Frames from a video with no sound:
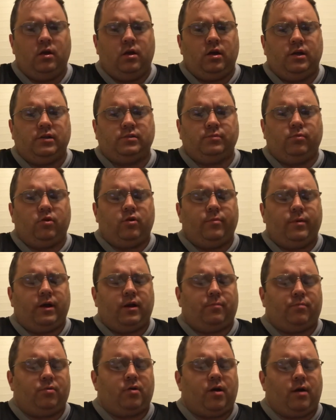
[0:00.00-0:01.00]
It's more about
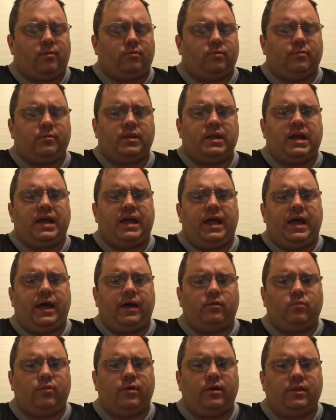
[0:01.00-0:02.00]
a problem that I
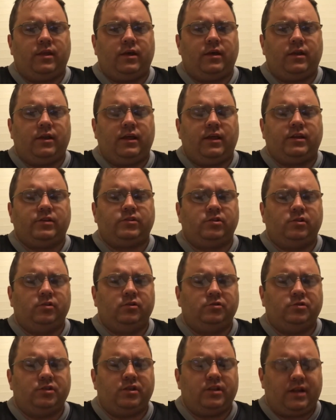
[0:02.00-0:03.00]
had with it and a
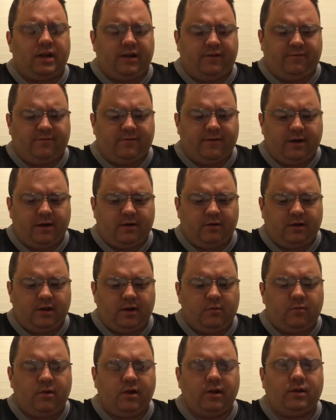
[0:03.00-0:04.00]
solution that I found, and
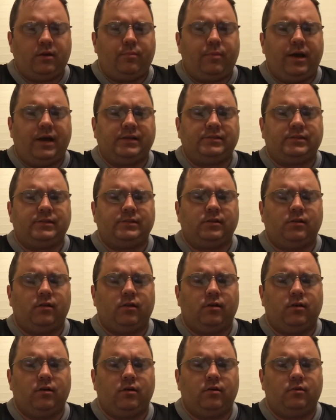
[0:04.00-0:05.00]
I wanted to pass this
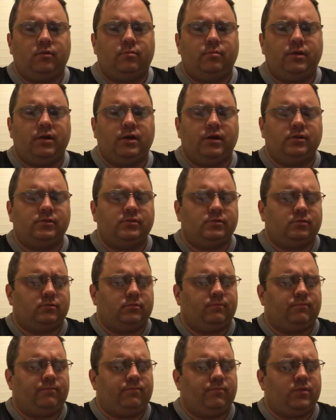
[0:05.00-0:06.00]
along because,
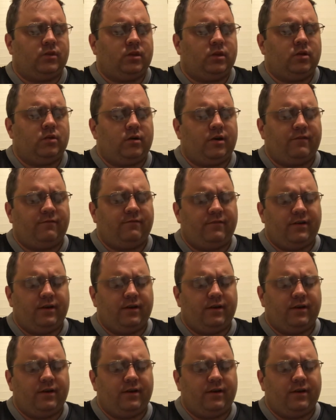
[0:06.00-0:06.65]
I